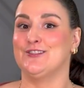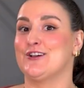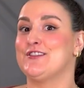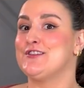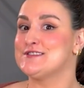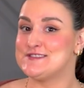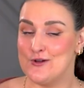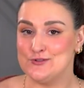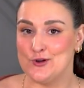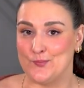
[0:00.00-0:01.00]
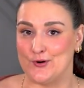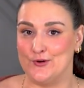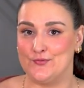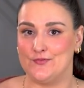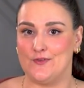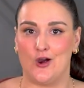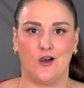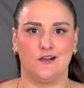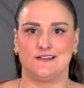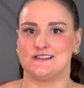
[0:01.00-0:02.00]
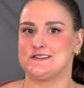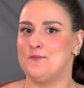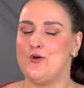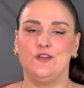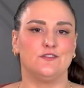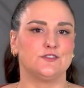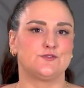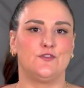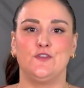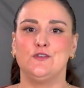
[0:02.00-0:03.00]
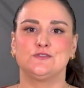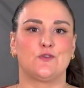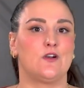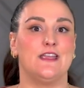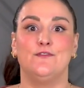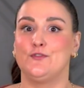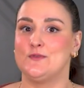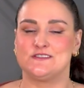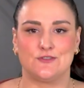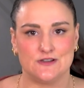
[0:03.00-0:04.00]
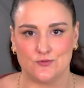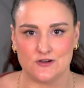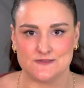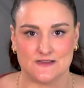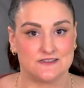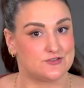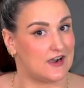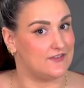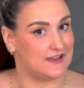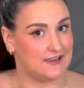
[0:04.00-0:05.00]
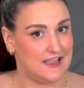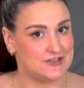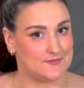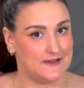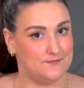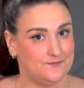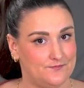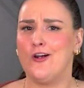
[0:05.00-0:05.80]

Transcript: Look at their social proof. Are testimonials, reviews, or influencer endorsements driving engagement?